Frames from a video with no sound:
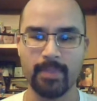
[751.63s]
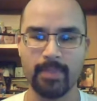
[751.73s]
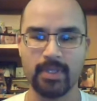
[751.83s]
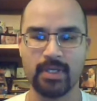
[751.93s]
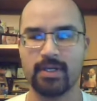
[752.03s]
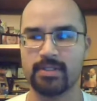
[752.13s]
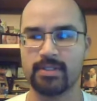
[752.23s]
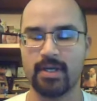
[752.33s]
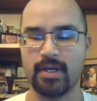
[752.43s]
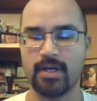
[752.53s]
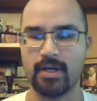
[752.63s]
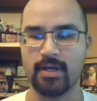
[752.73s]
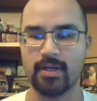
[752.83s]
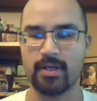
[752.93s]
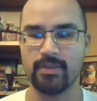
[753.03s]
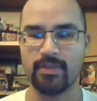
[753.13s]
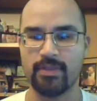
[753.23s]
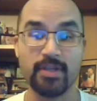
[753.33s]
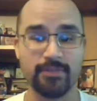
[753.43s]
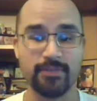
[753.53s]
because there
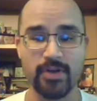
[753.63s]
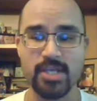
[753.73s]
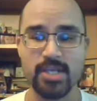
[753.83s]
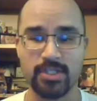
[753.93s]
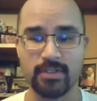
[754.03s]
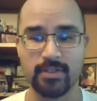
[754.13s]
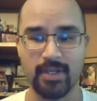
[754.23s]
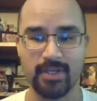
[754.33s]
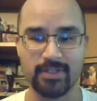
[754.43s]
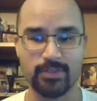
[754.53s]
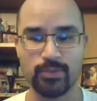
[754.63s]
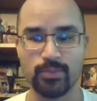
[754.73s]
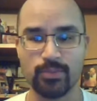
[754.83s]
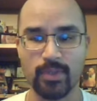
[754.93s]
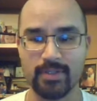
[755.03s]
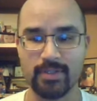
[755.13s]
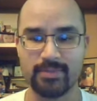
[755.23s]
is variation as to what